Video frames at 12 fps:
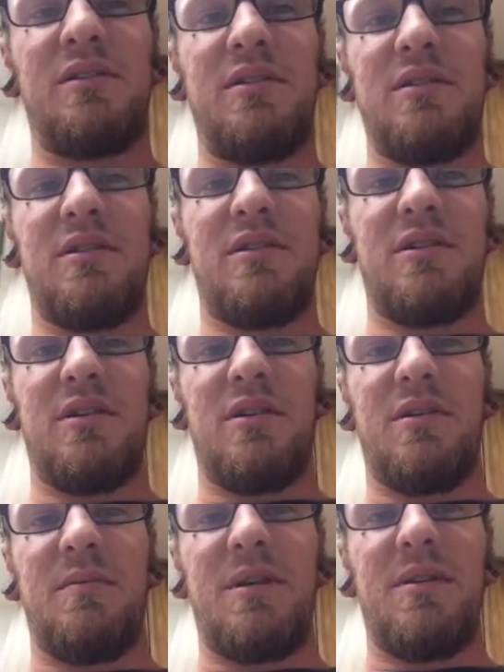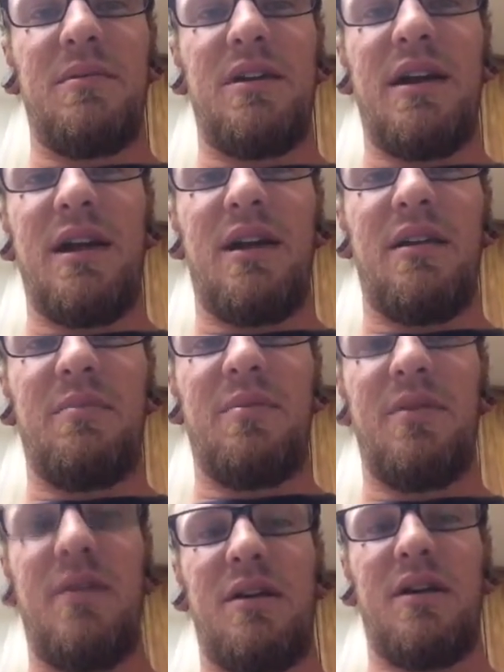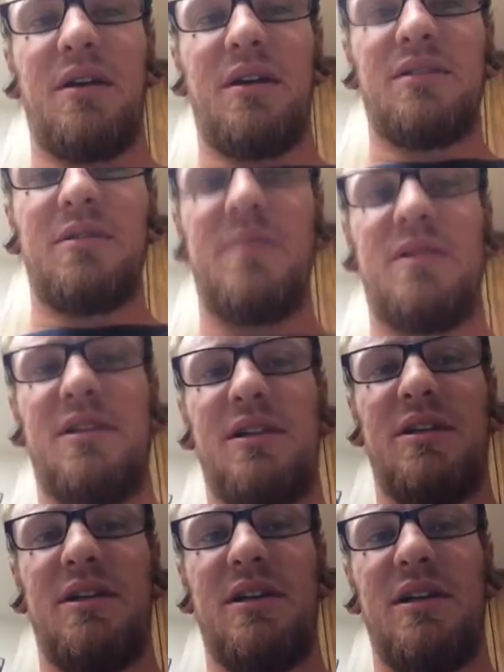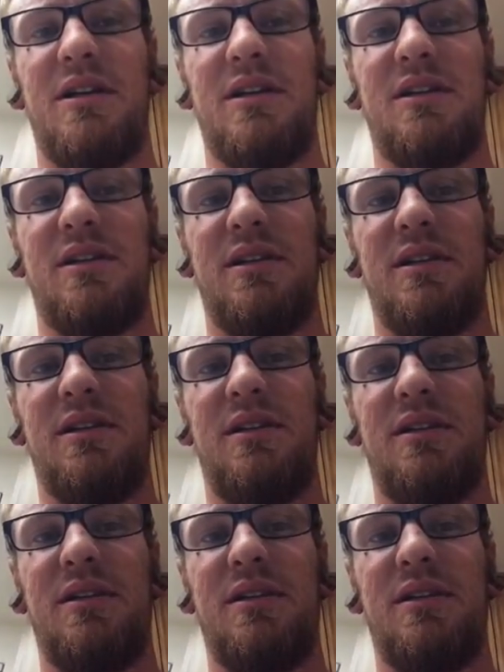So maybe I gotta put some silica in there.